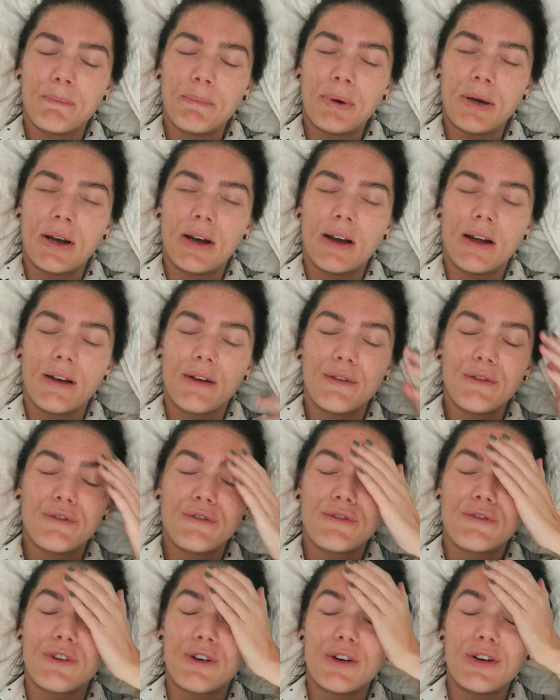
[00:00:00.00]
But
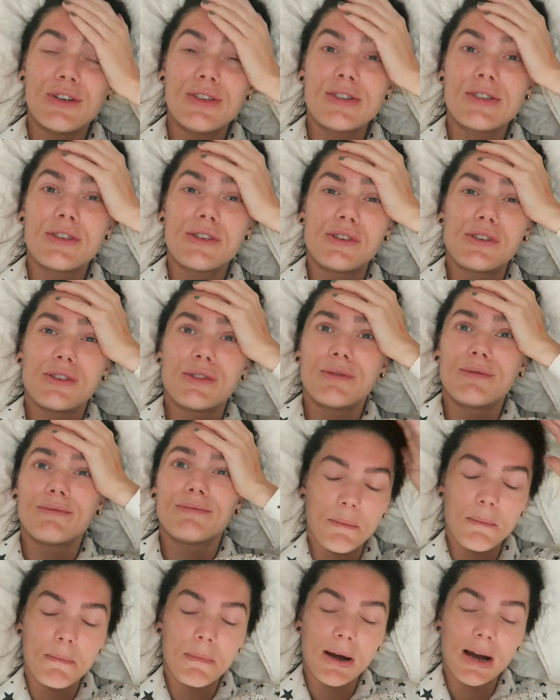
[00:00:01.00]
first,
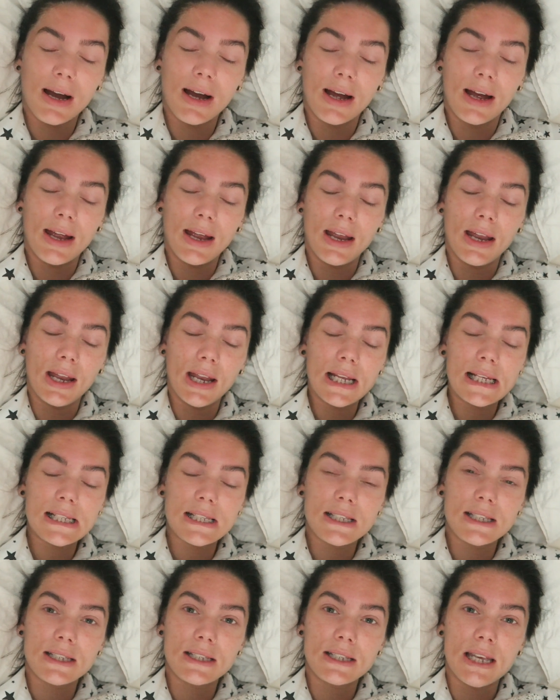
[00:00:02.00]
my
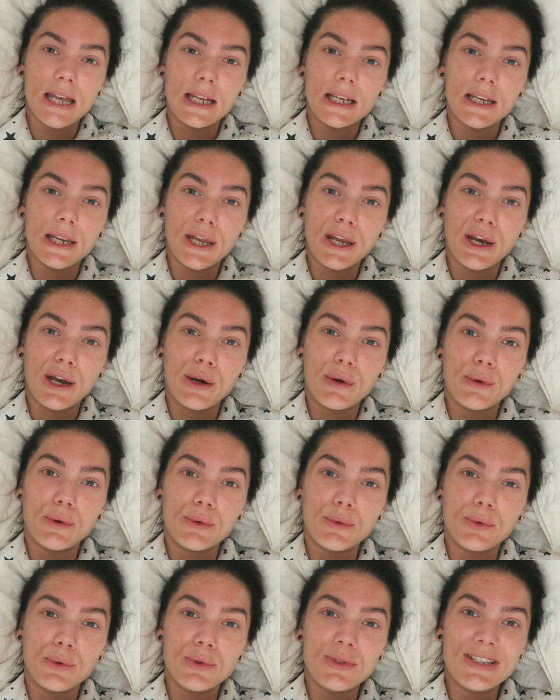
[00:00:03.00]
skincare
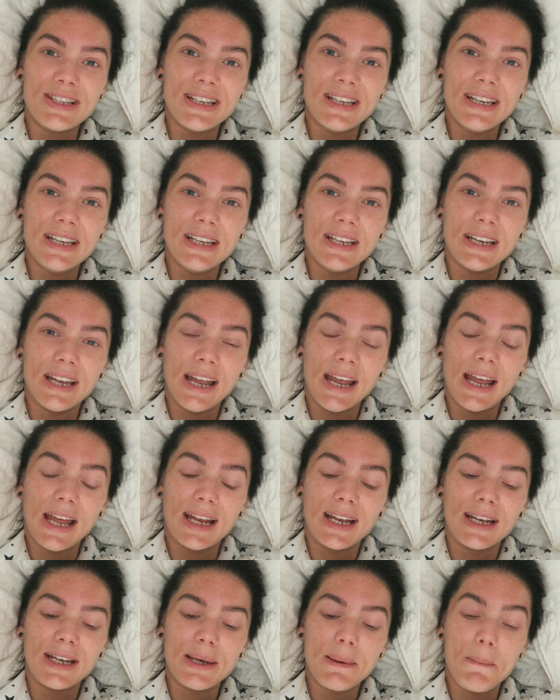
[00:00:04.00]
routine
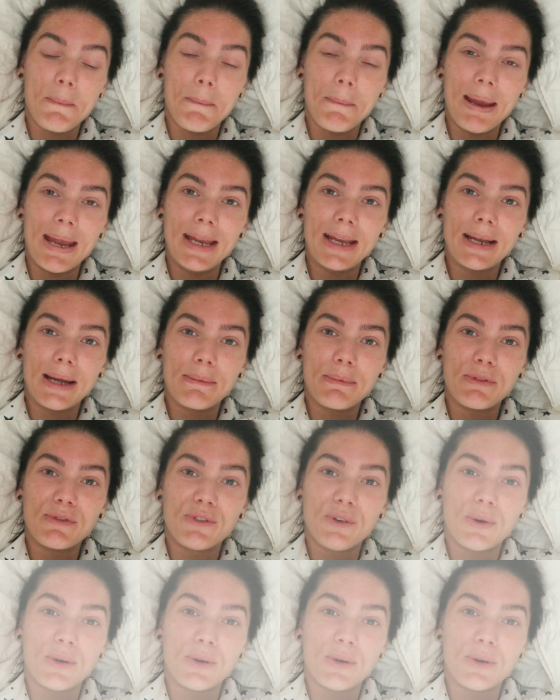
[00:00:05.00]
and makeup, of